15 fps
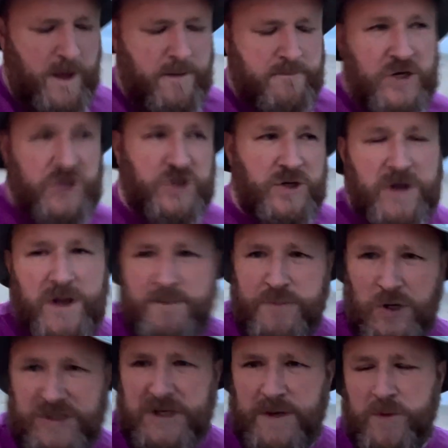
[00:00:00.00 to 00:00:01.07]
Mission
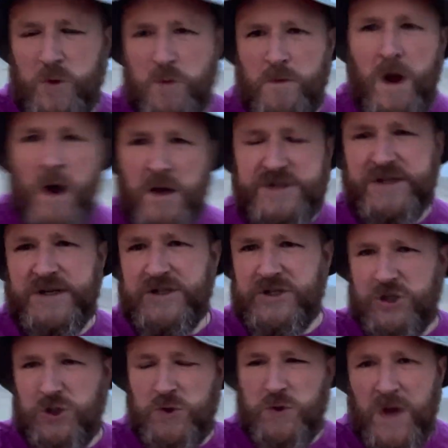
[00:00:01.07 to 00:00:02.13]
Impossible Mask is
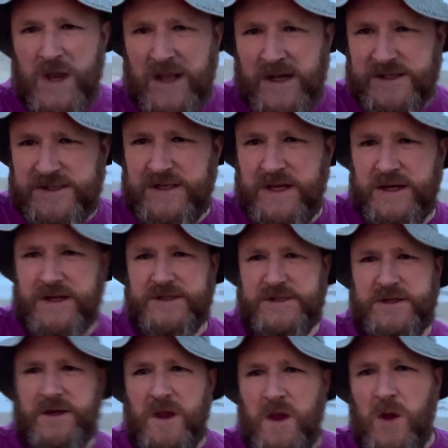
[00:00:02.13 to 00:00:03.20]

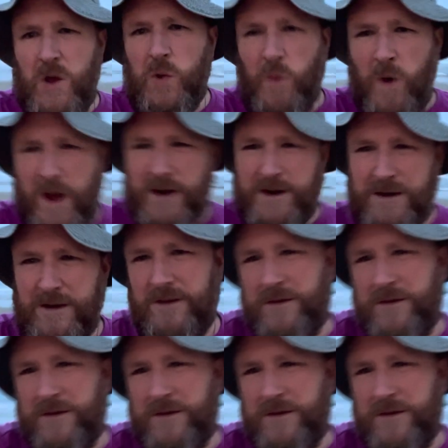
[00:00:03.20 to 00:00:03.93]
261.